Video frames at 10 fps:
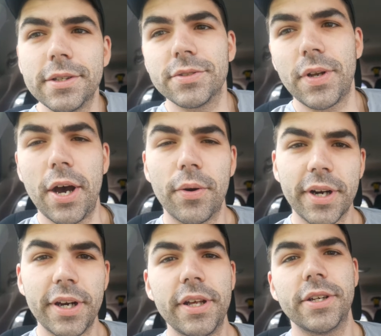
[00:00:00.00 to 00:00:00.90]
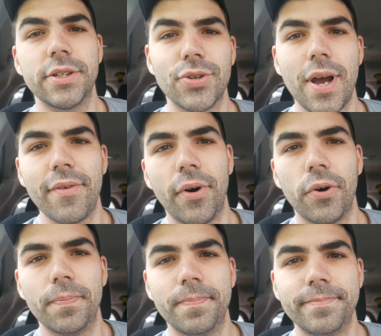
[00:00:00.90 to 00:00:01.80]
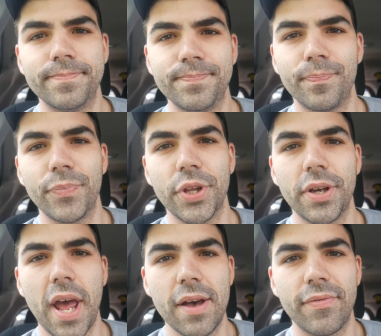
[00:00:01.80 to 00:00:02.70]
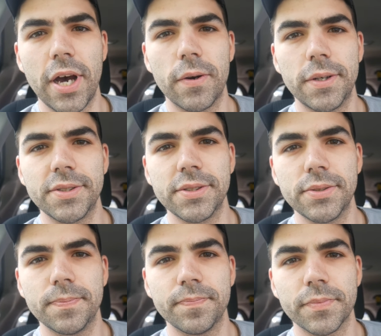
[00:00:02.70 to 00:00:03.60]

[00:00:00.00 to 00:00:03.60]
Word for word: So now we're gonna drive home a half hour to